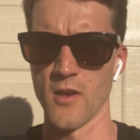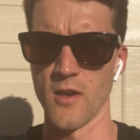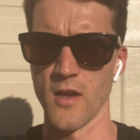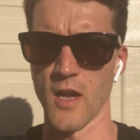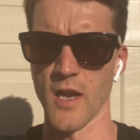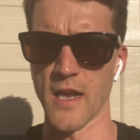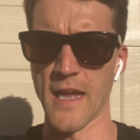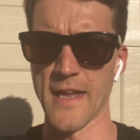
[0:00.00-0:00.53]

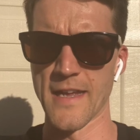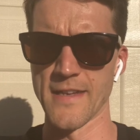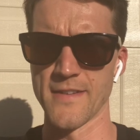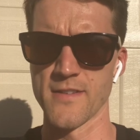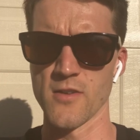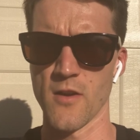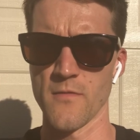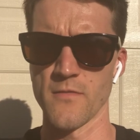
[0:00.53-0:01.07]
Okay, it's
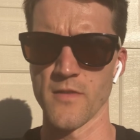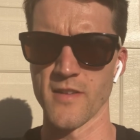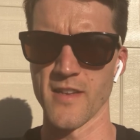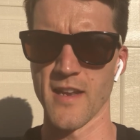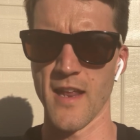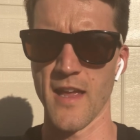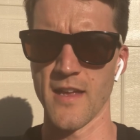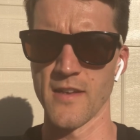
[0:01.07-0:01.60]
time for
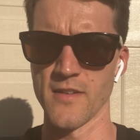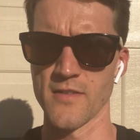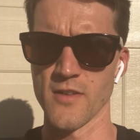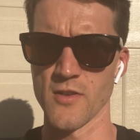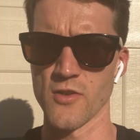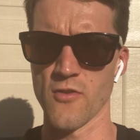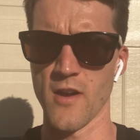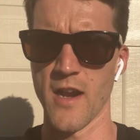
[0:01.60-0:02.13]
today's
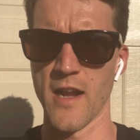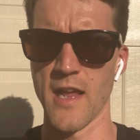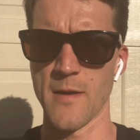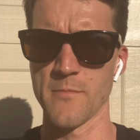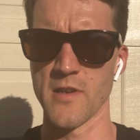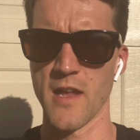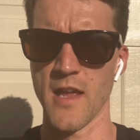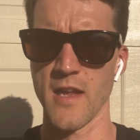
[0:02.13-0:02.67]
training
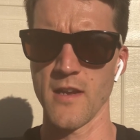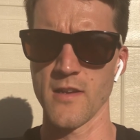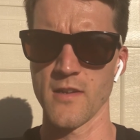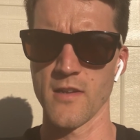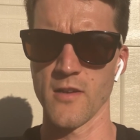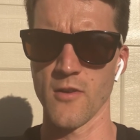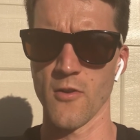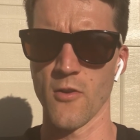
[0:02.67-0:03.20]

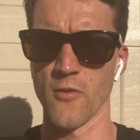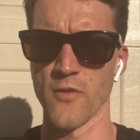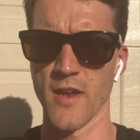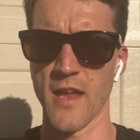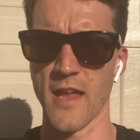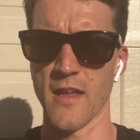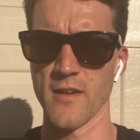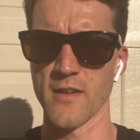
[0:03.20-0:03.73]
update on the
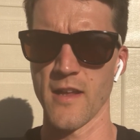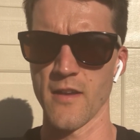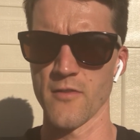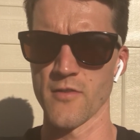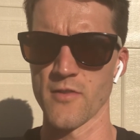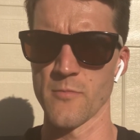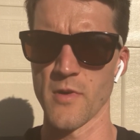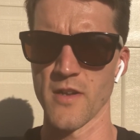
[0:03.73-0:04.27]
countdown
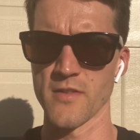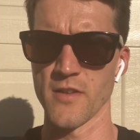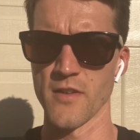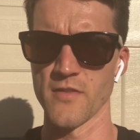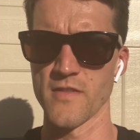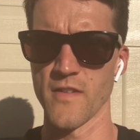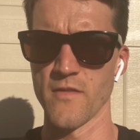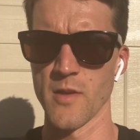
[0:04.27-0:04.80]
to Busso
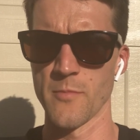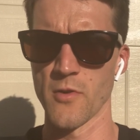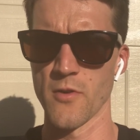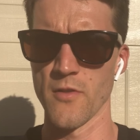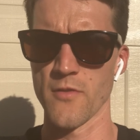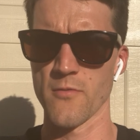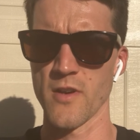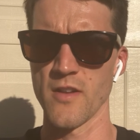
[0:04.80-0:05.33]

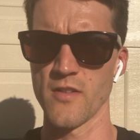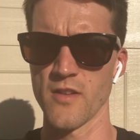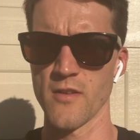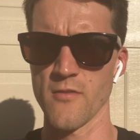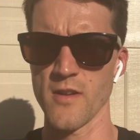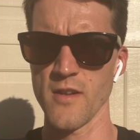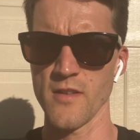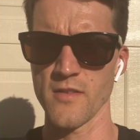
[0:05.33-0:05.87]
70.3
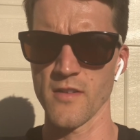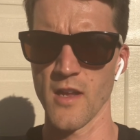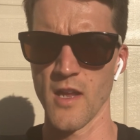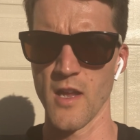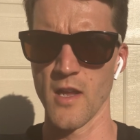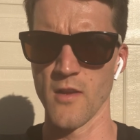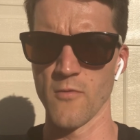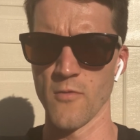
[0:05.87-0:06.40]
series.
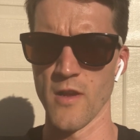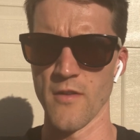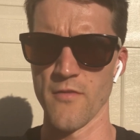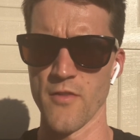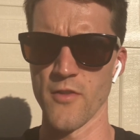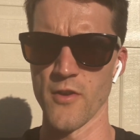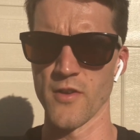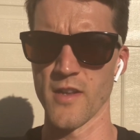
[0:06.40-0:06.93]
We have
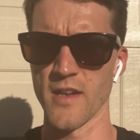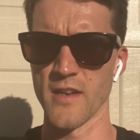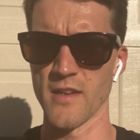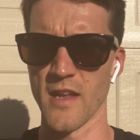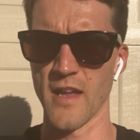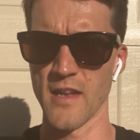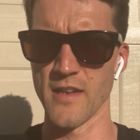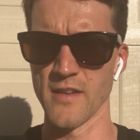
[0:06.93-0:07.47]
13
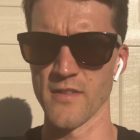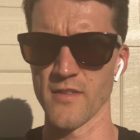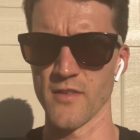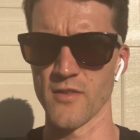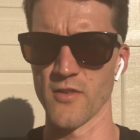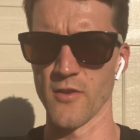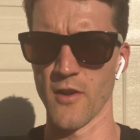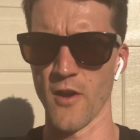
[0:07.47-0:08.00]
days
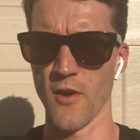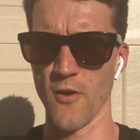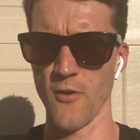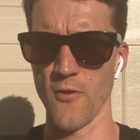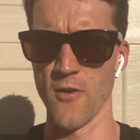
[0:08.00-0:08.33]
to go.